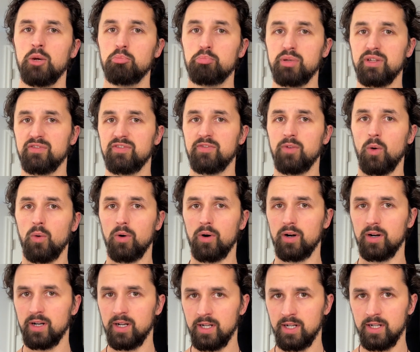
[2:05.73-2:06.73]

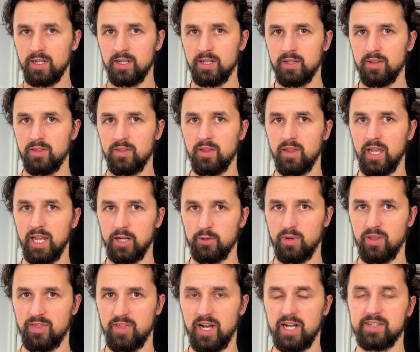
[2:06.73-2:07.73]
before the
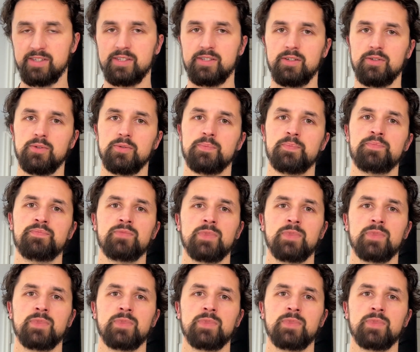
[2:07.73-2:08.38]
angry thoughts do.